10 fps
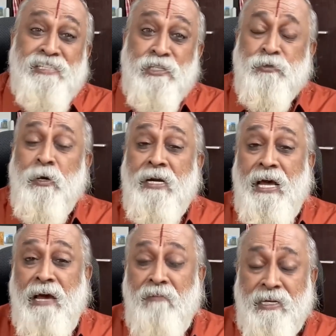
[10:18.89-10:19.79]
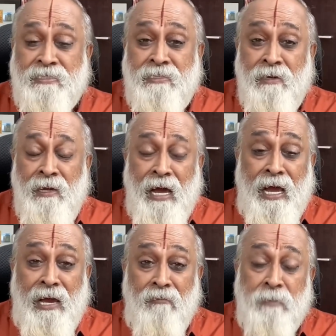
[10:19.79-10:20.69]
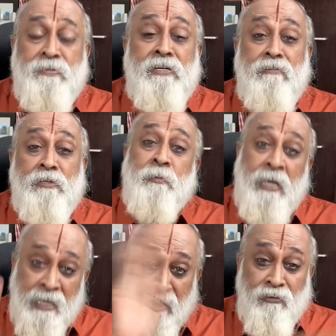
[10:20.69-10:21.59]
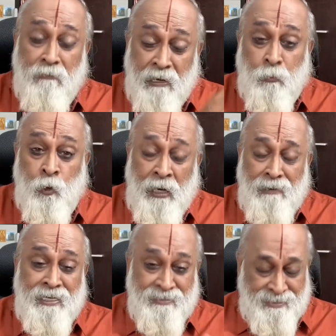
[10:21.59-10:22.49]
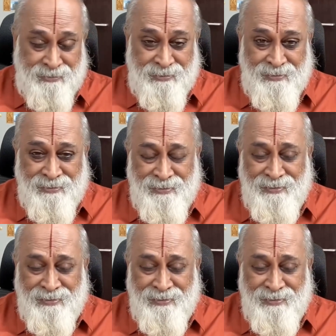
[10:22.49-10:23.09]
This is what I have observed with many of our own elders.